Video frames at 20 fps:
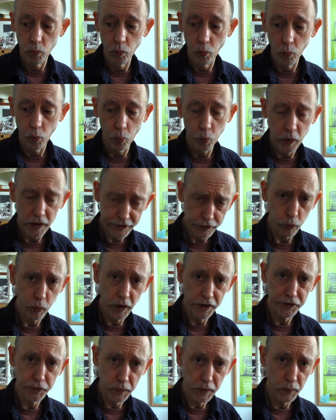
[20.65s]
Which
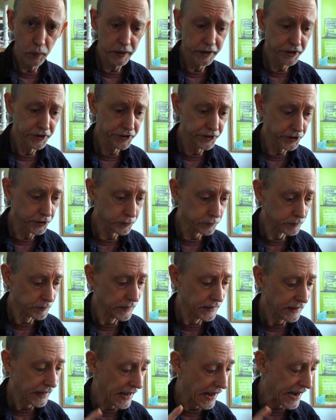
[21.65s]
one do we want to do?
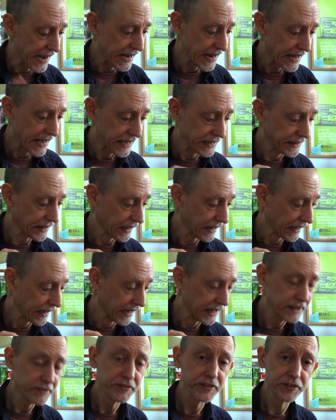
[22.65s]
And
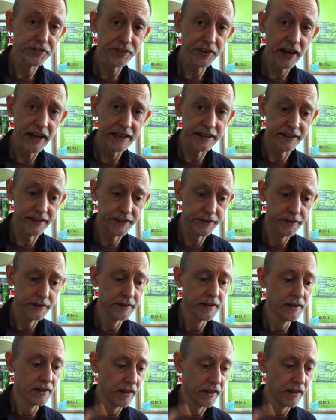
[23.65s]
I have decided